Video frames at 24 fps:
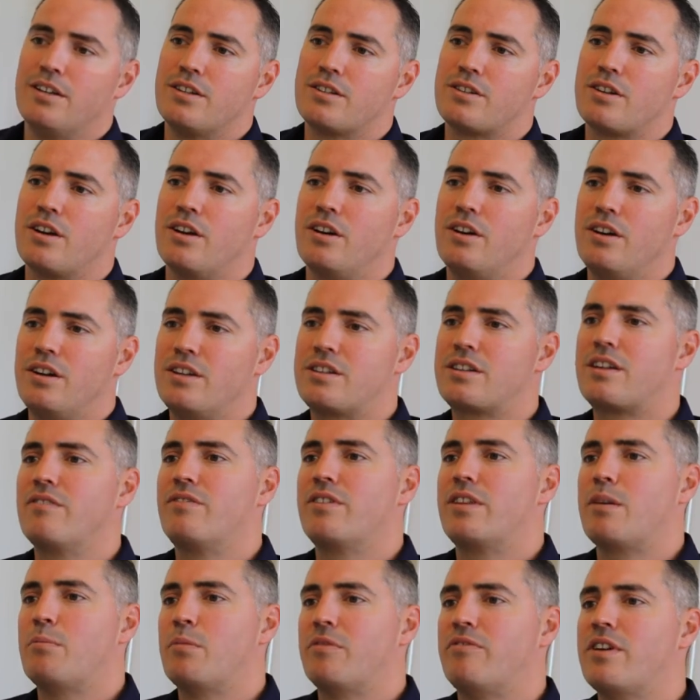So it's
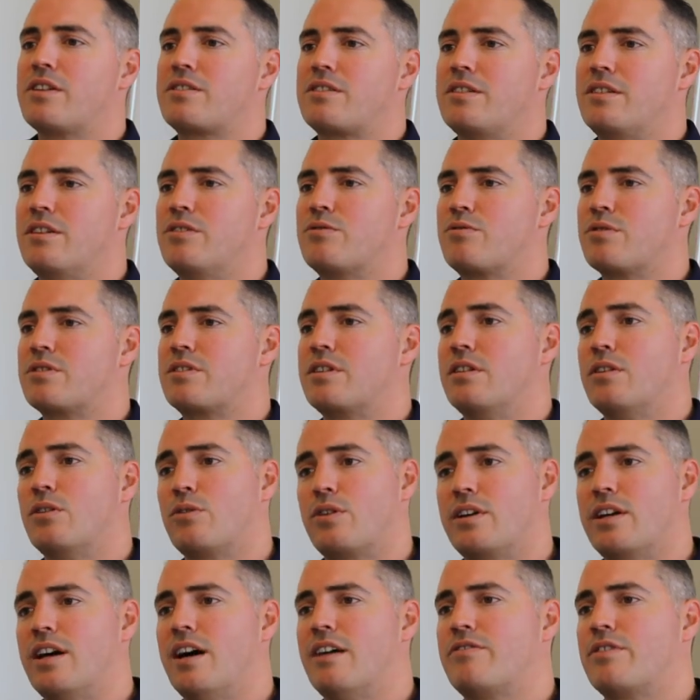giving them a vested interest in
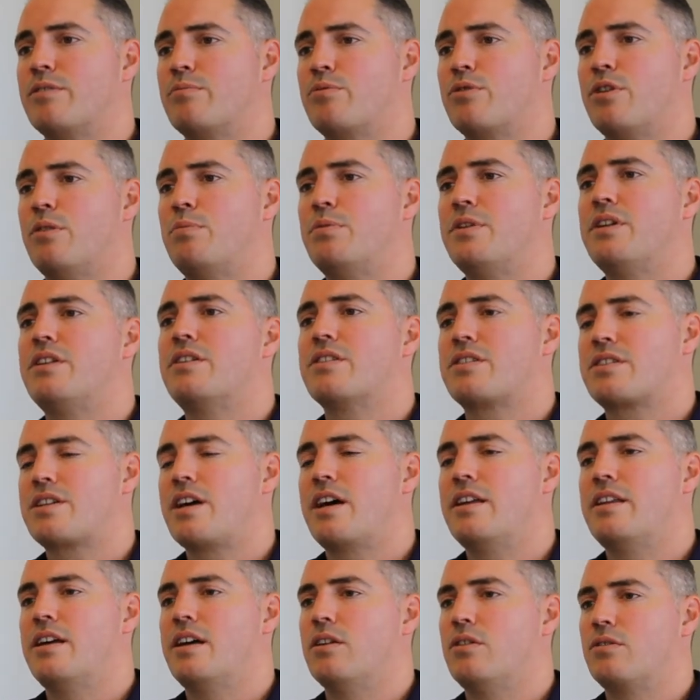looking after the property to
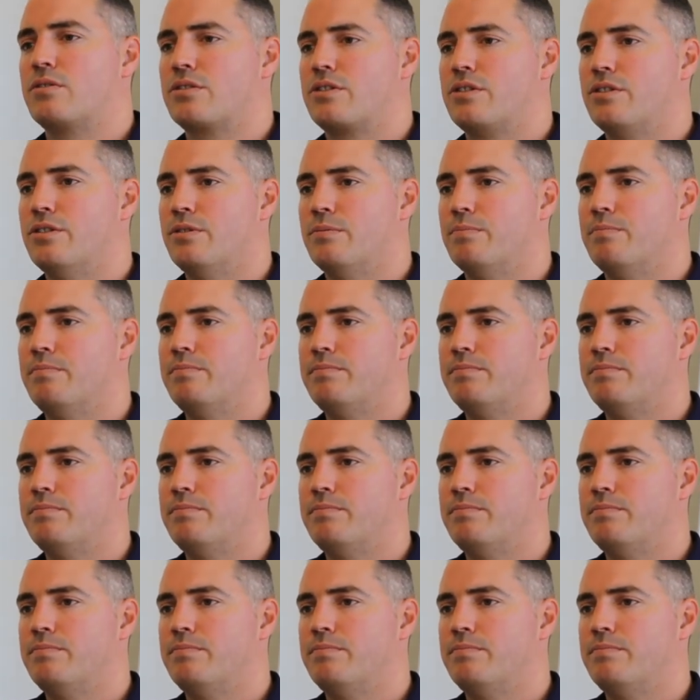stay there long term.